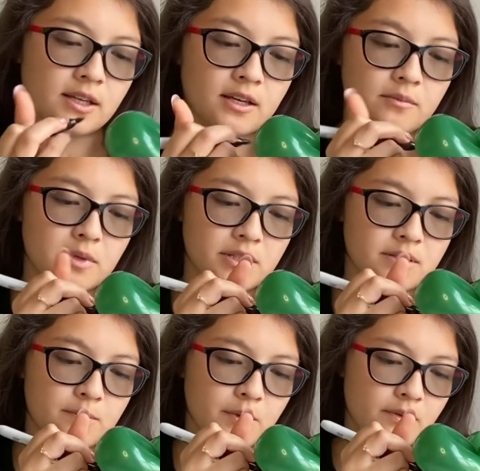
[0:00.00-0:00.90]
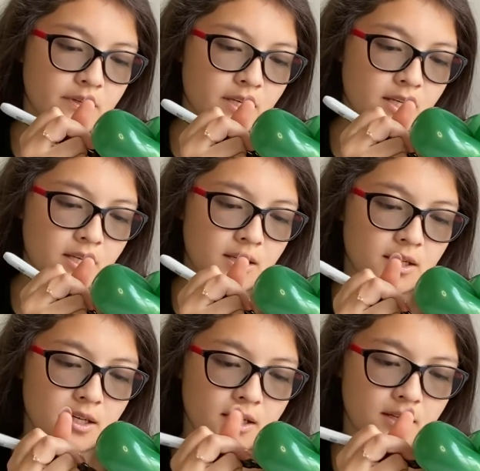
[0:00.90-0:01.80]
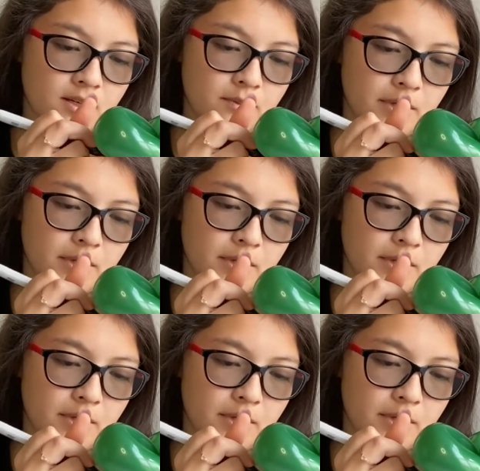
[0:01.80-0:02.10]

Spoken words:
It could be spooky, it could